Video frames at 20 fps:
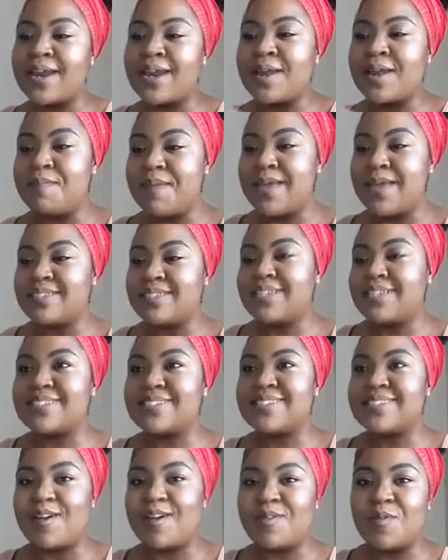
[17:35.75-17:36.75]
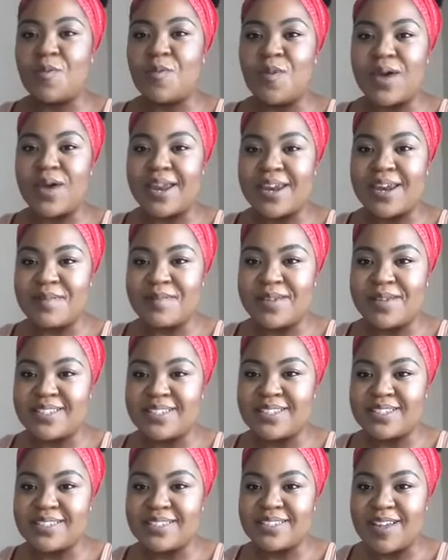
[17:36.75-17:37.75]
amazing sound what an
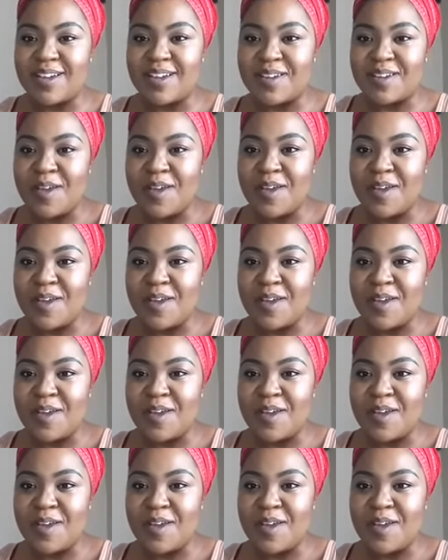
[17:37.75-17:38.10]
amazing sound